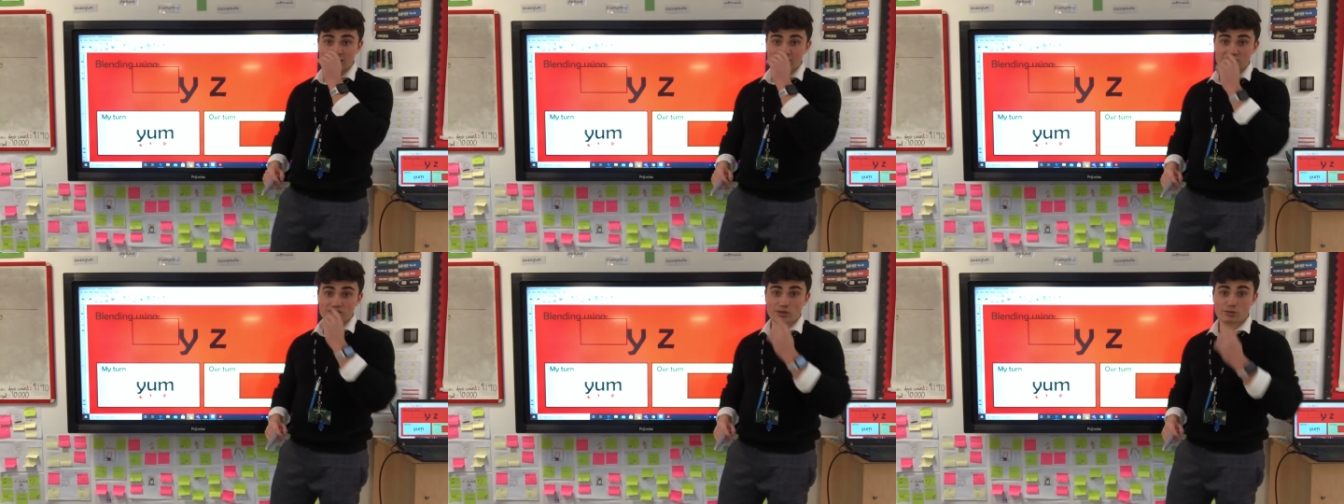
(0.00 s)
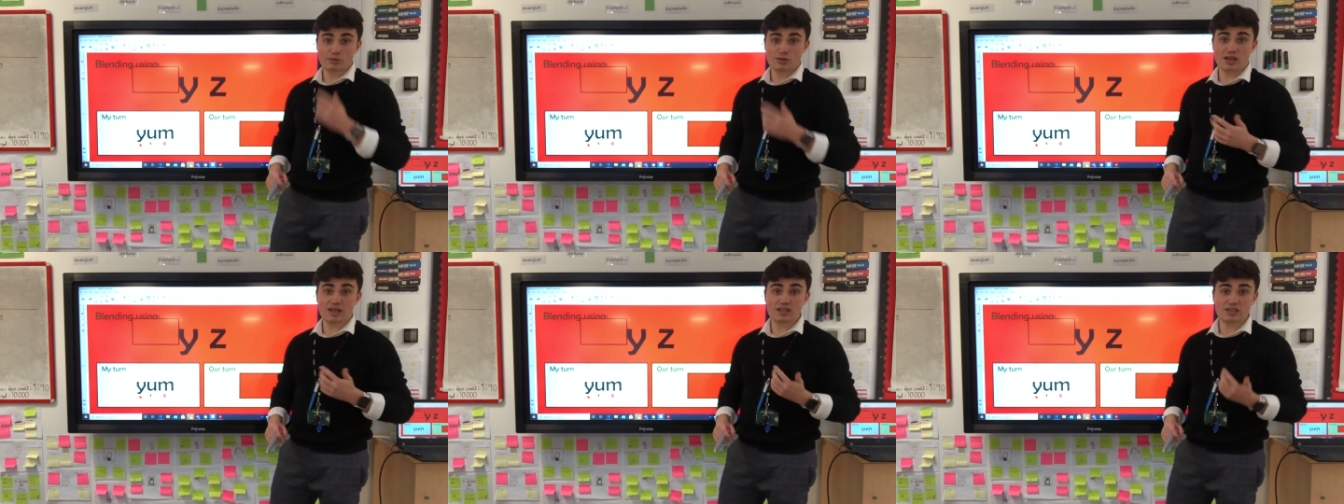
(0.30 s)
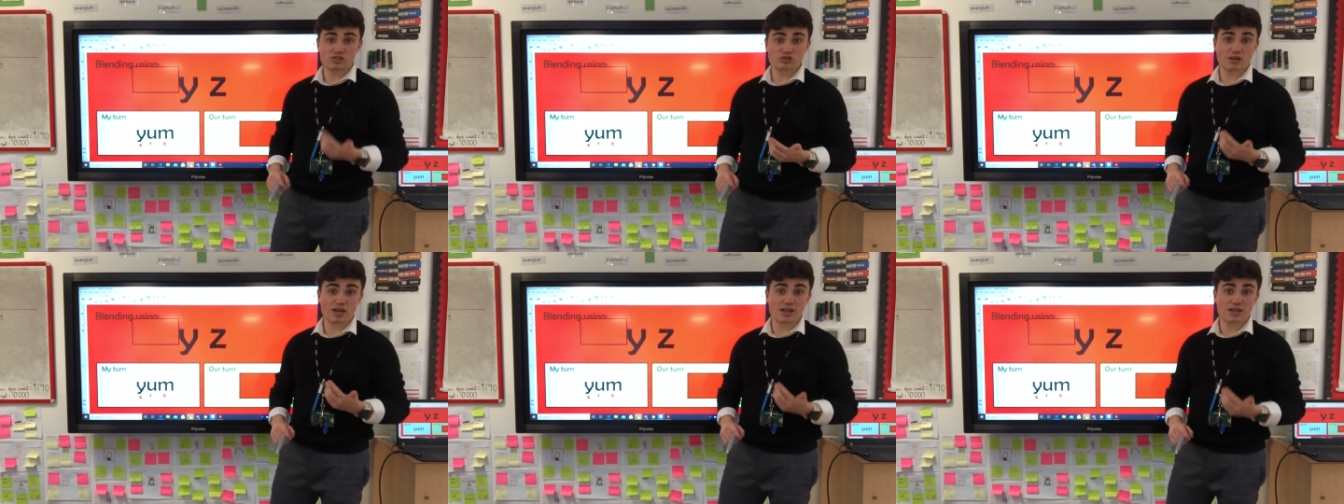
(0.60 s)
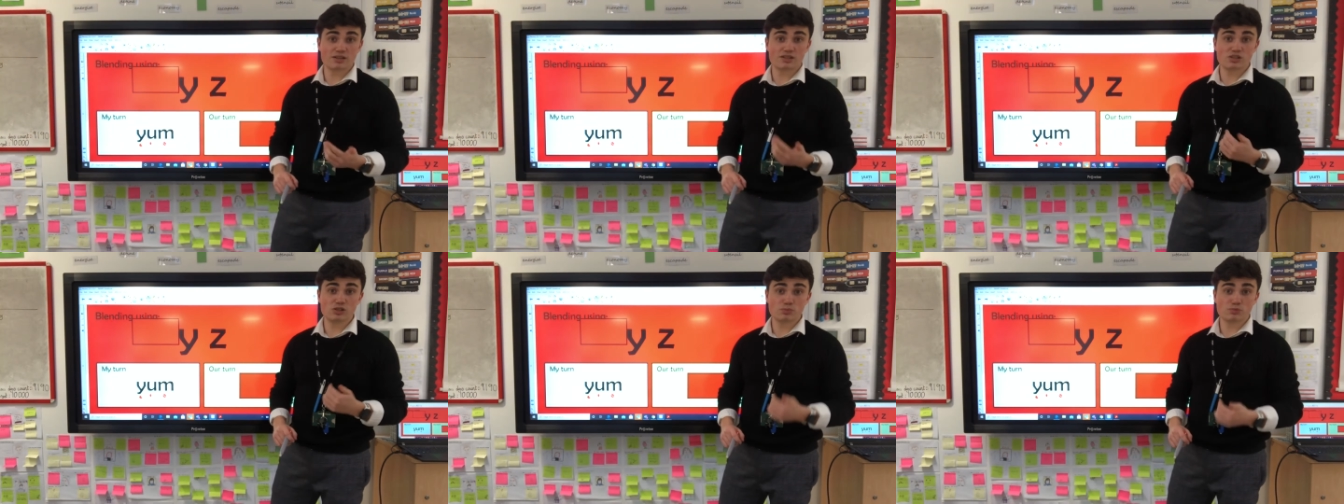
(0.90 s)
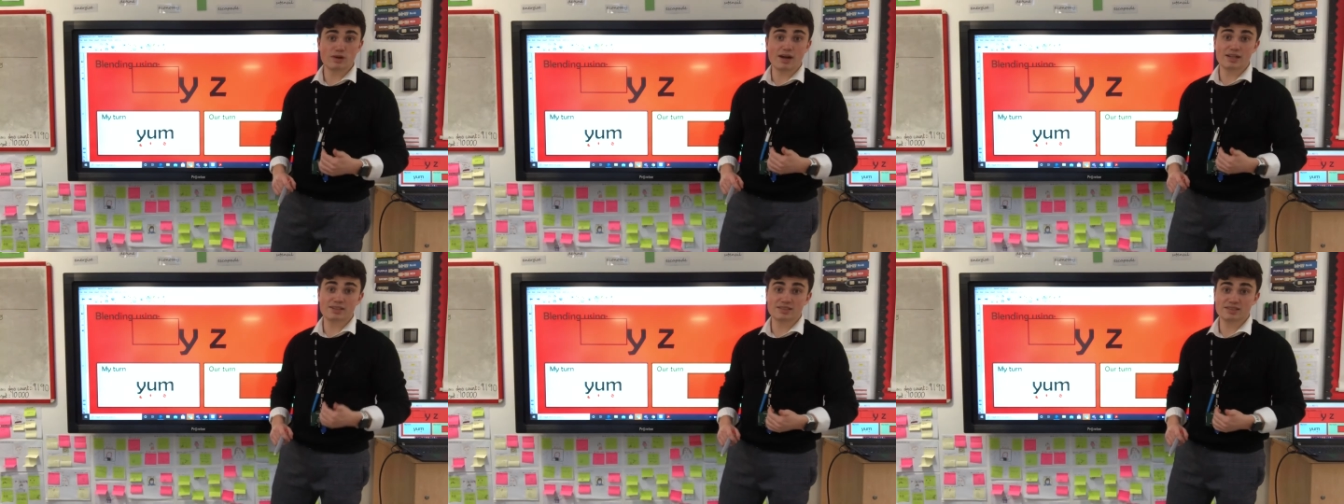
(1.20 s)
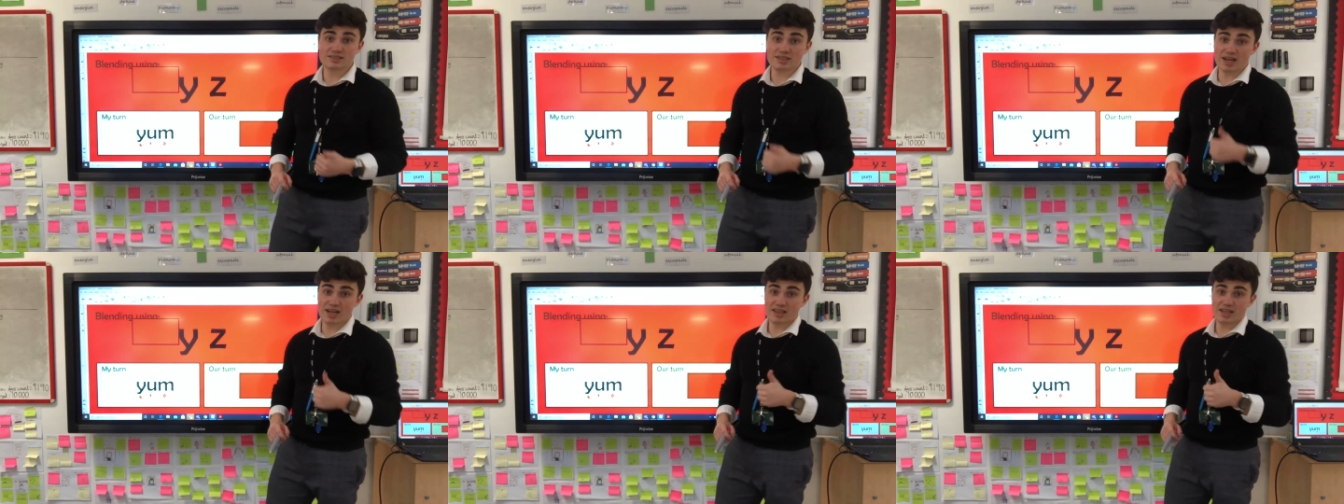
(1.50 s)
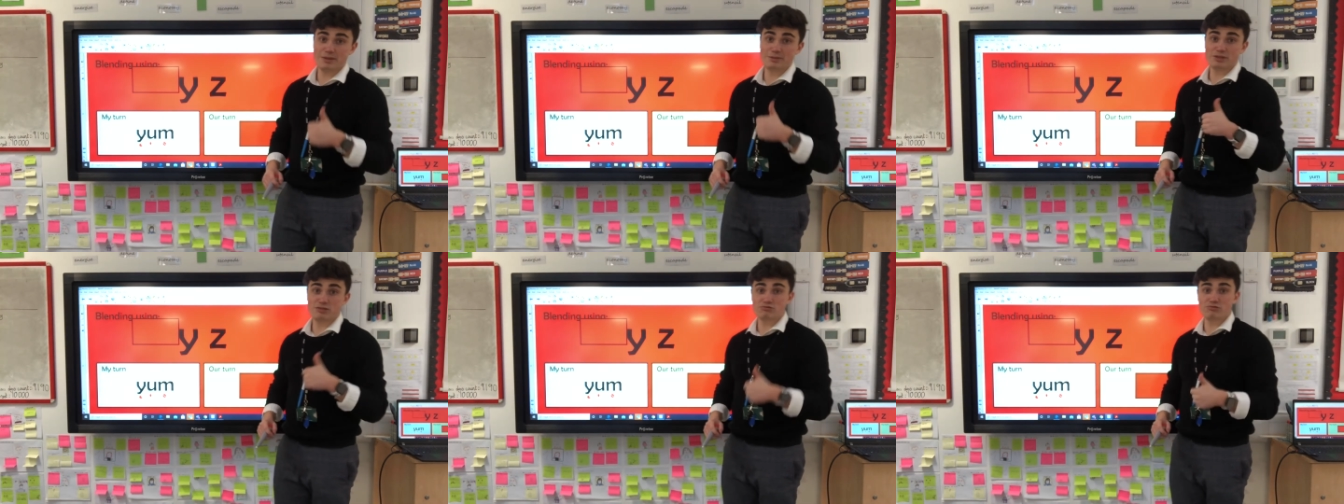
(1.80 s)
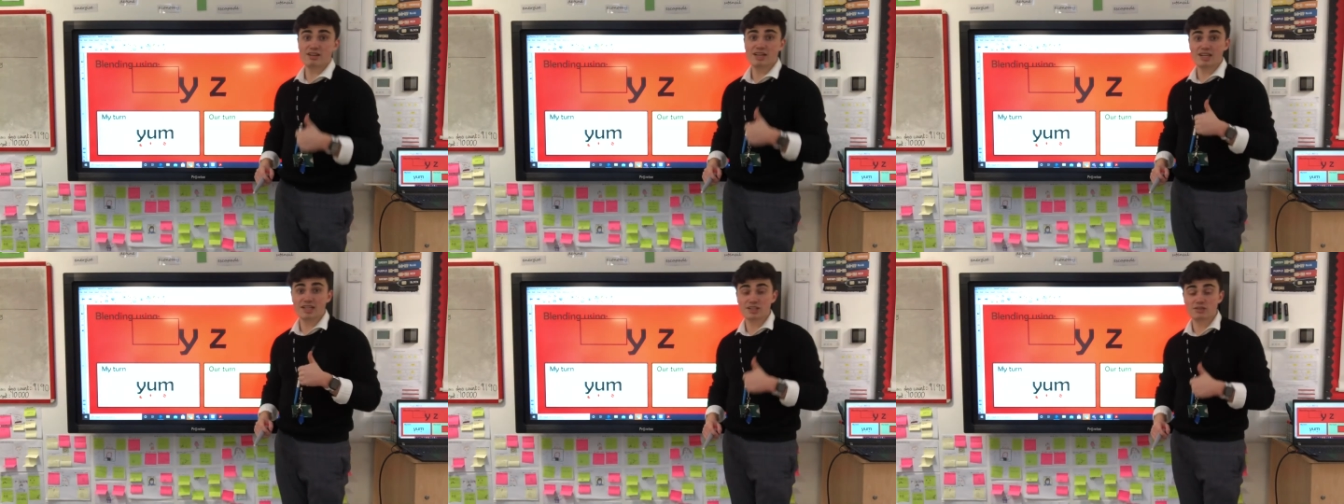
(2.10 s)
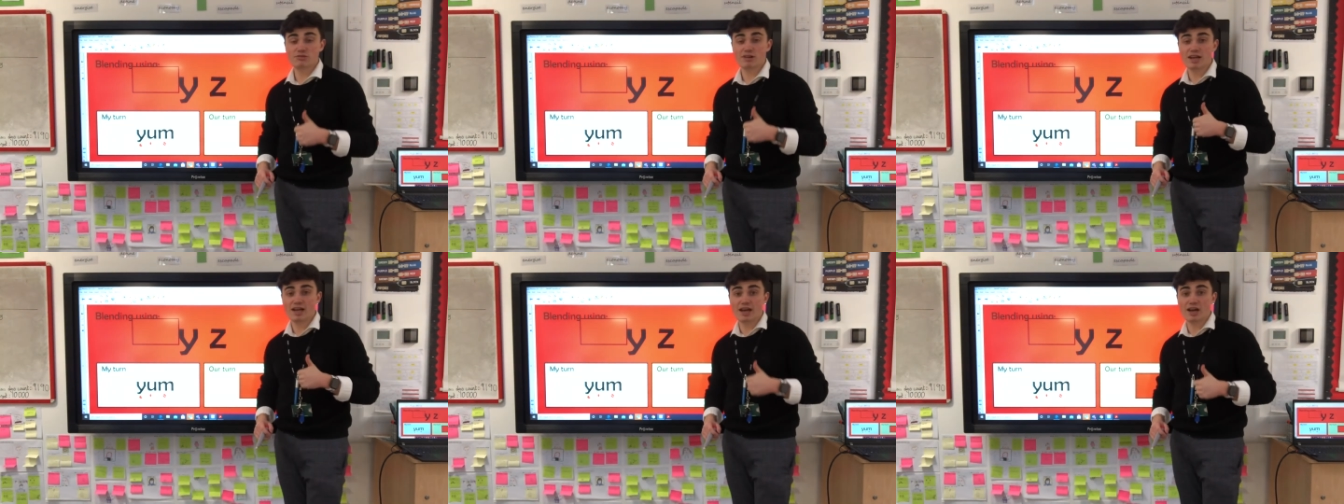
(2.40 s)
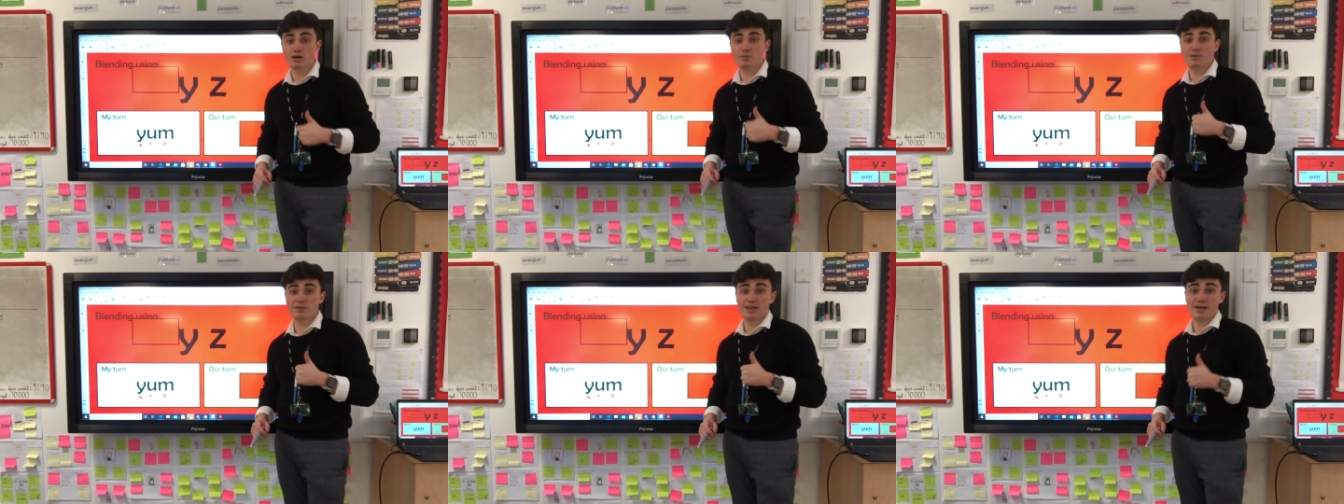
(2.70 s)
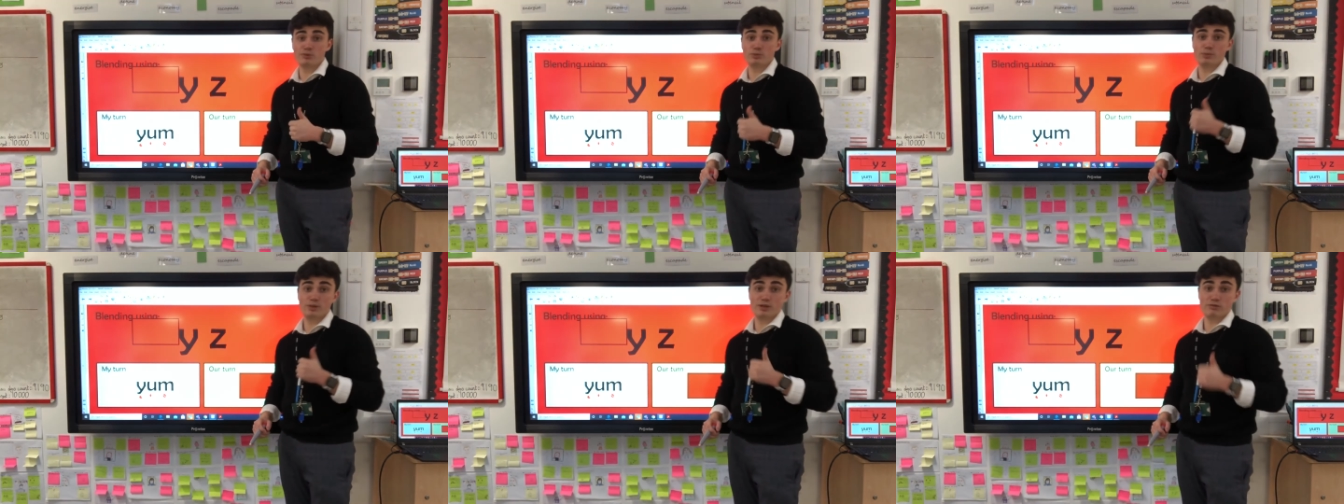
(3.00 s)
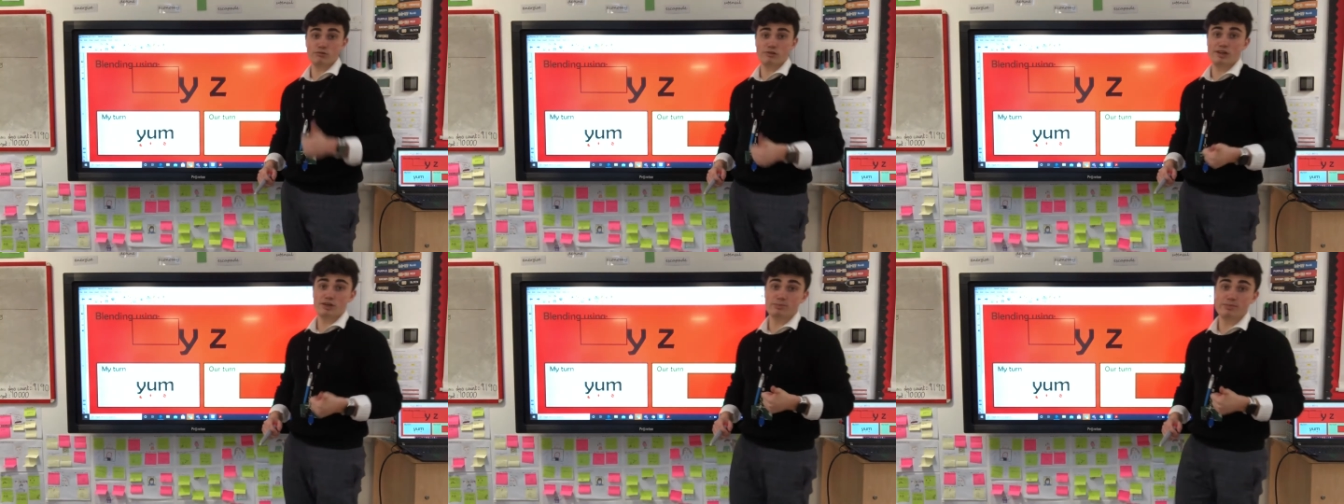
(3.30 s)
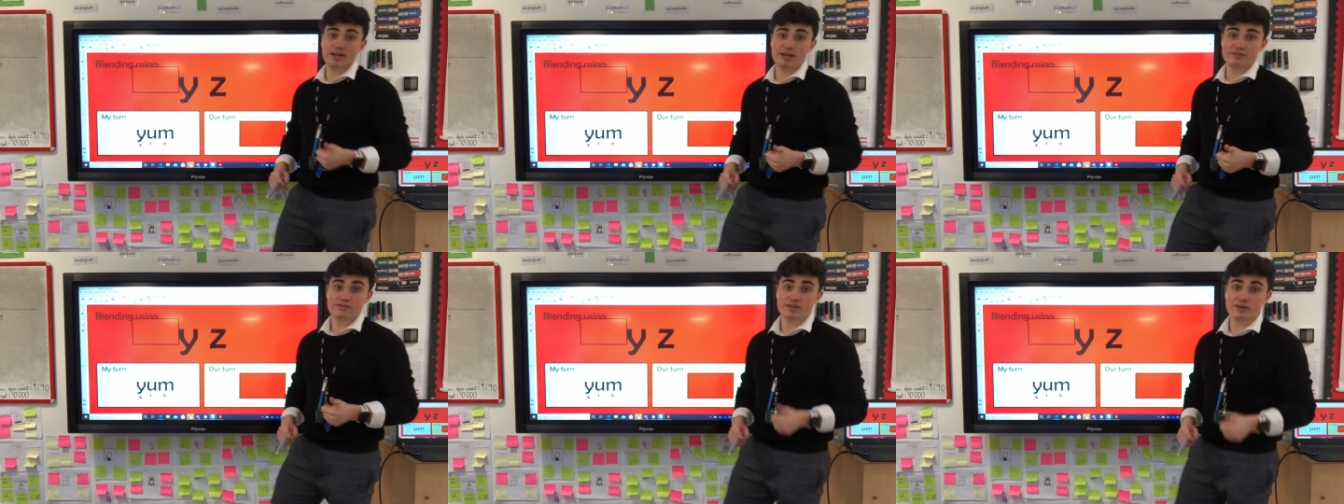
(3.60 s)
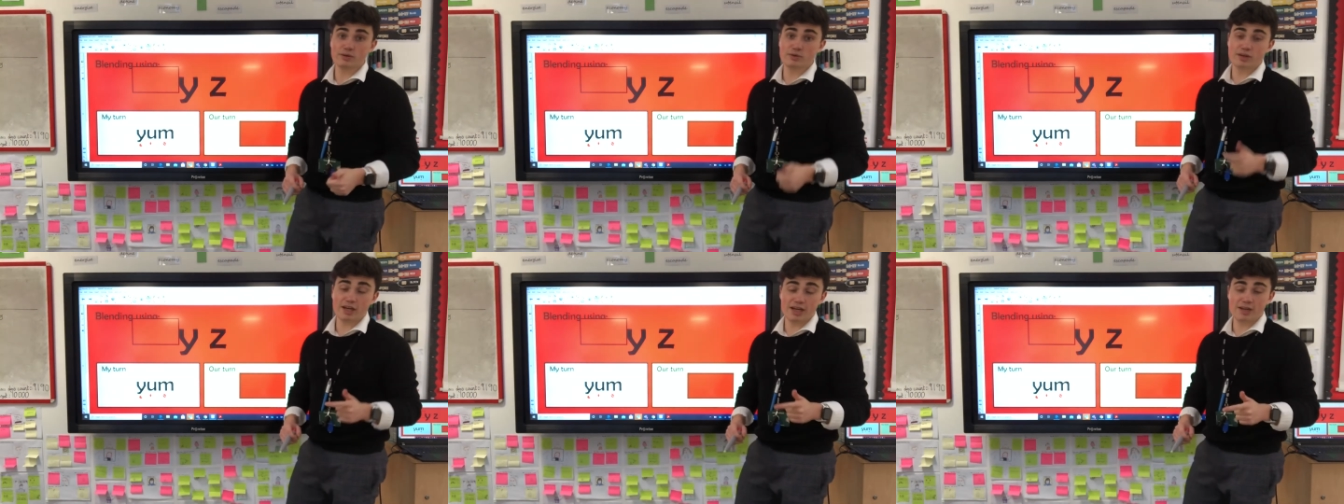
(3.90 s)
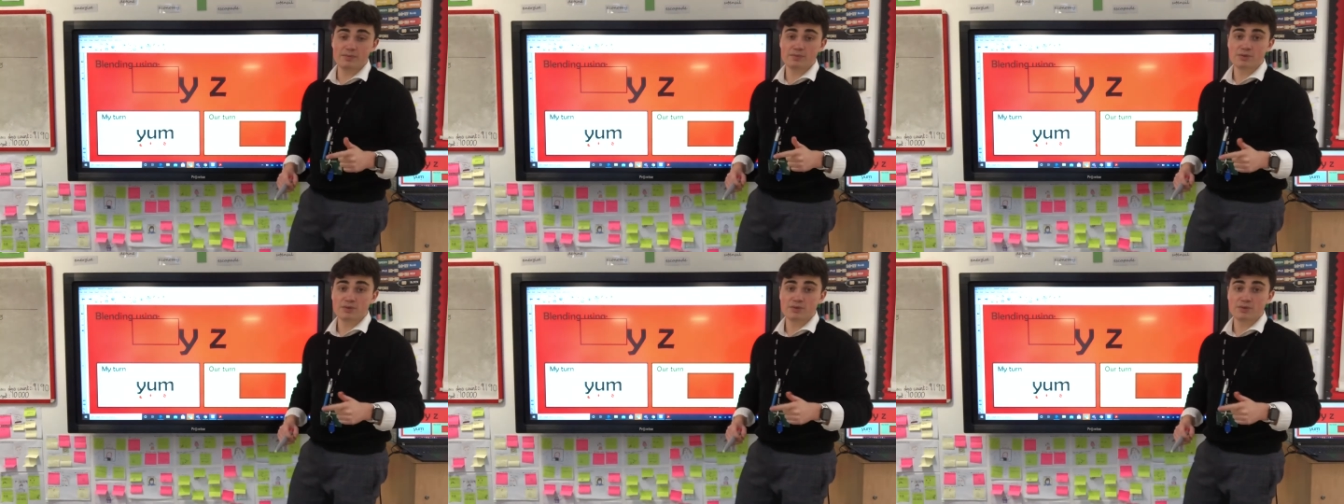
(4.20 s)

So can you try, you practice that and that would be really great help and that would be a real benefit, okay?